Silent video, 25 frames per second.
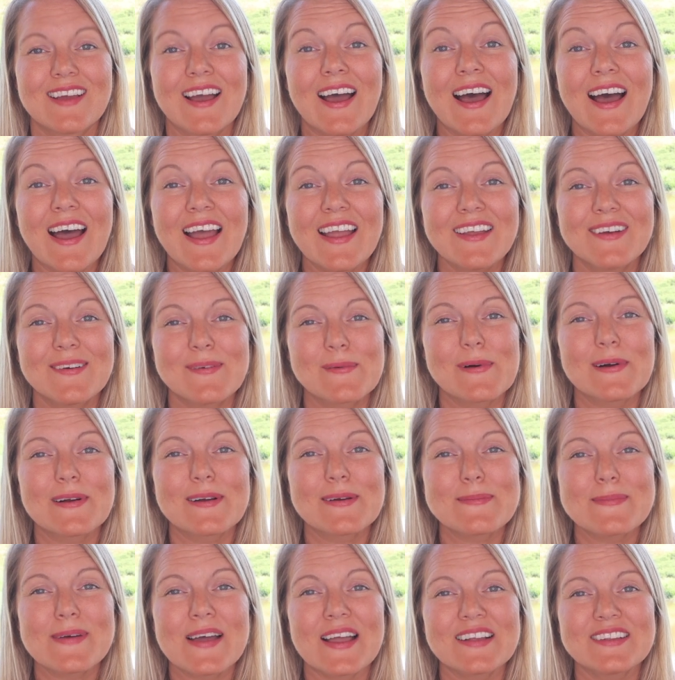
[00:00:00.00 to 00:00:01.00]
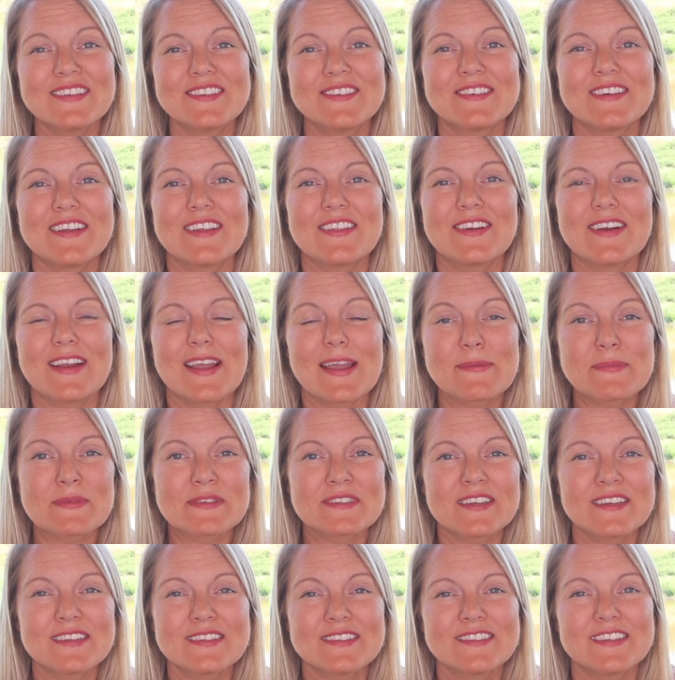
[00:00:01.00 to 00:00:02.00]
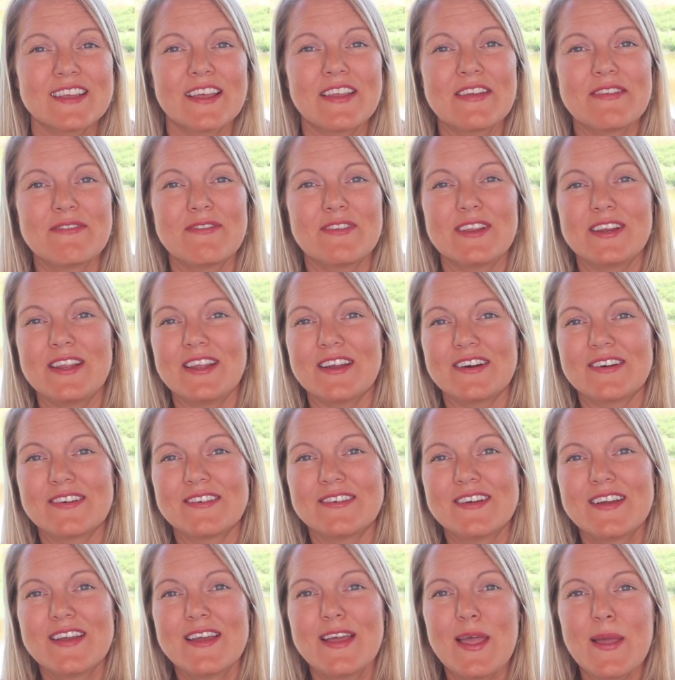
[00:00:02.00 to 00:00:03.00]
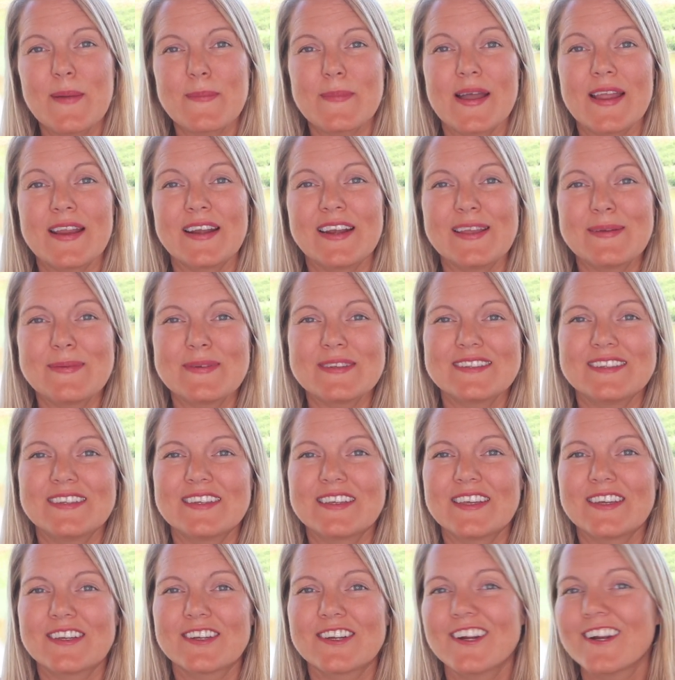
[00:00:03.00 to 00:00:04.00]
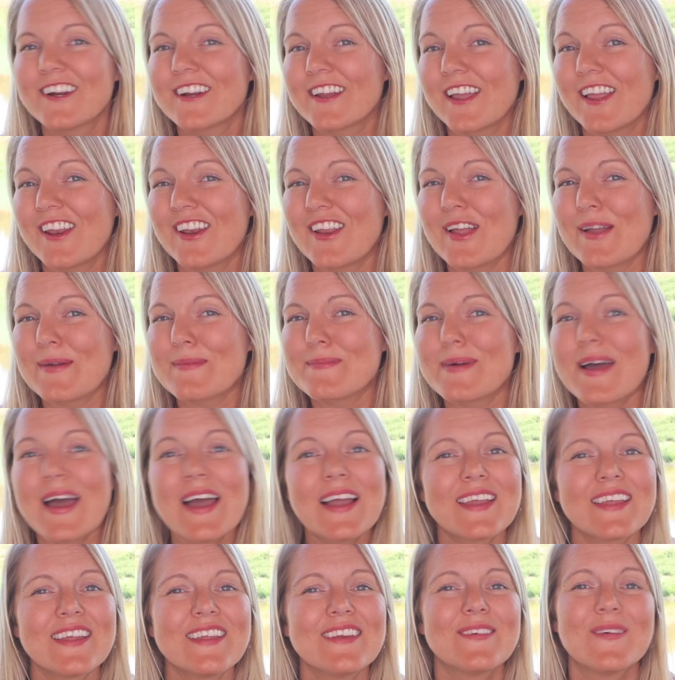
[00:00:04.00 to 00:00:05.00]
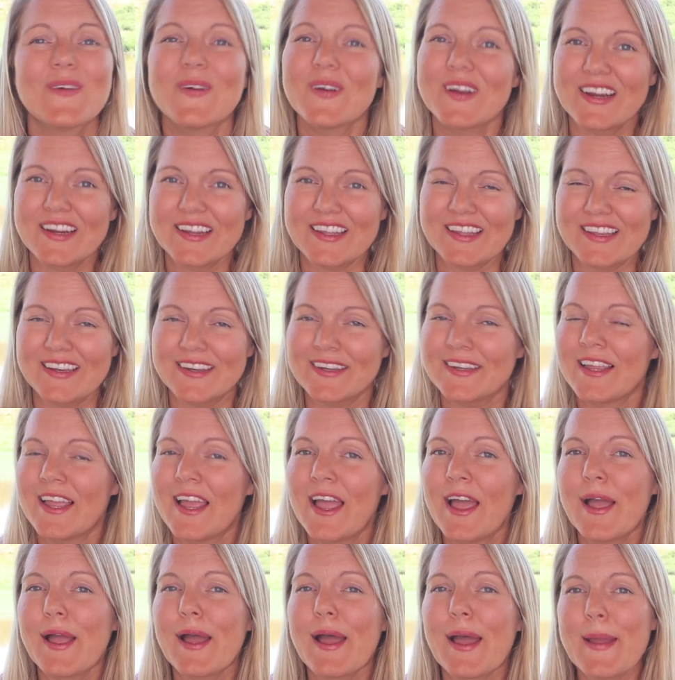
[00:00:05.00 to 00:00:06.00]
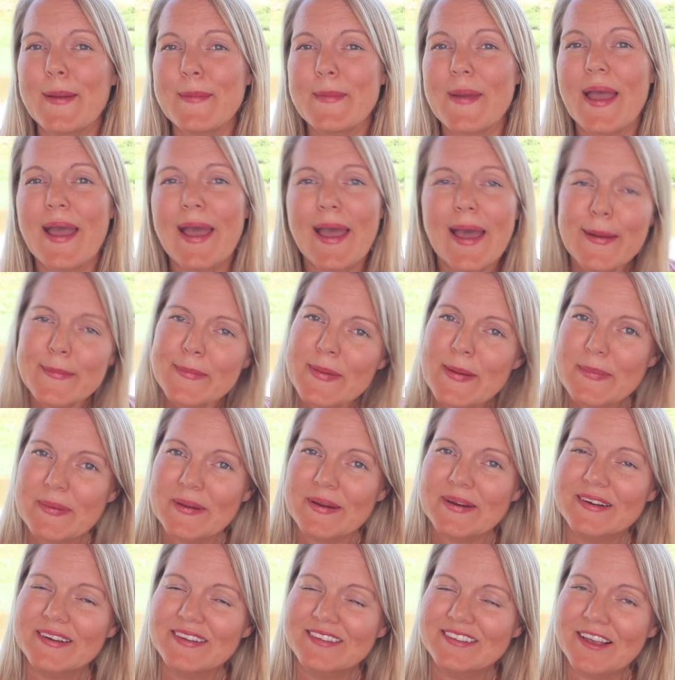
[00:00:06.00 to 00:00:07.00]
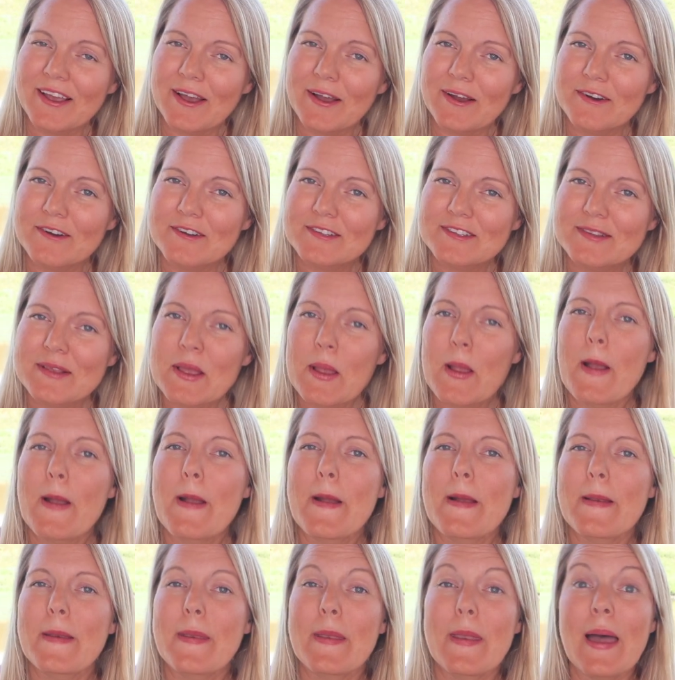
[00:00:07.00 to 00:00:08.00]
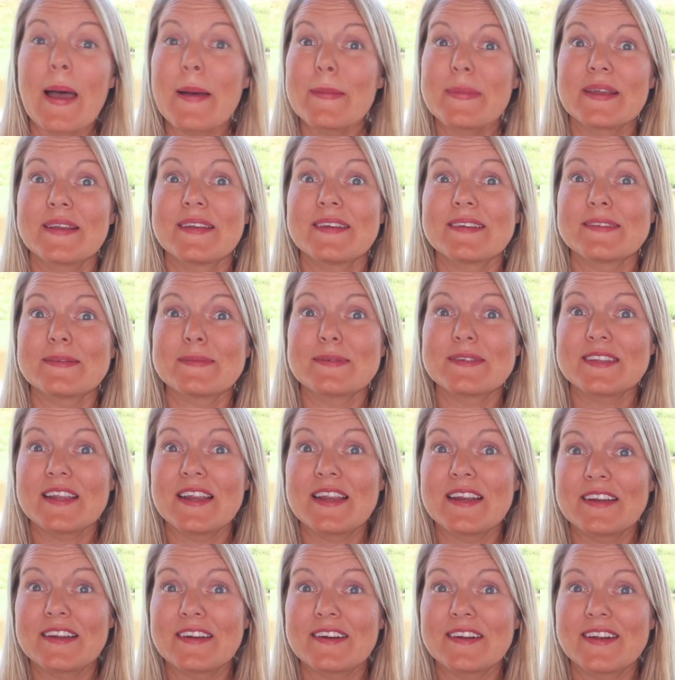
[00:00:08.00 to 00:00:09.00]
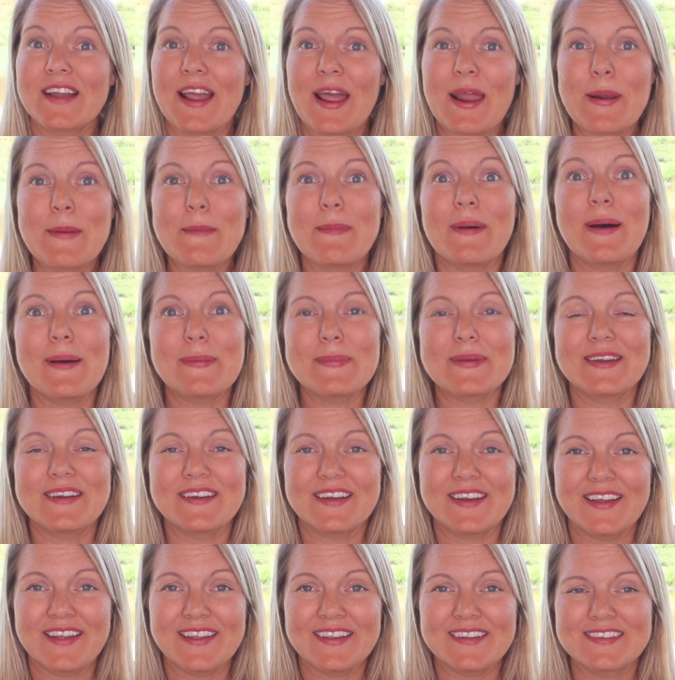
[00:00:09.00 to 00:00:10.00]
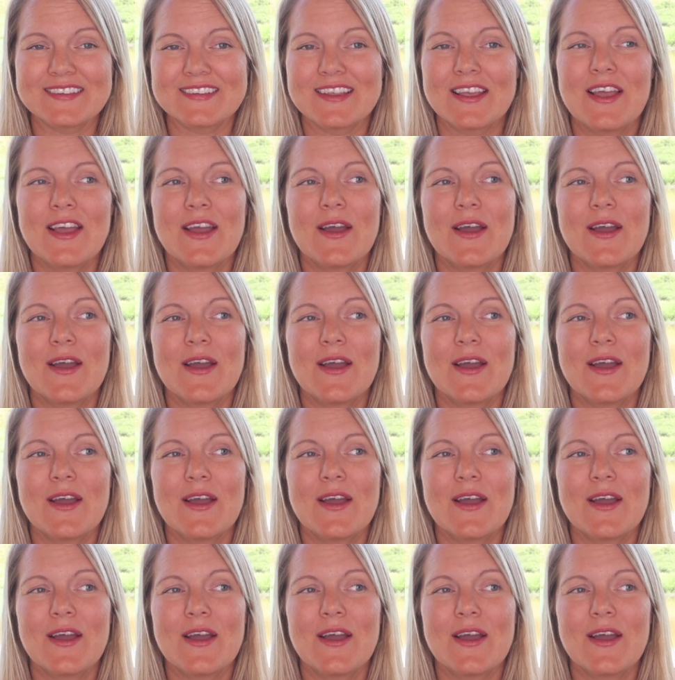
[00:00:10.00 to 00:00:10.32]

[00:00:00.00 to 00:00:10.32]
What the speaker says: Hi and welcome back to another Amazon selling video. My name is Nikki Kirk and I am back in Oregon. I'm at my parents' house, not because I'm staying here again, but because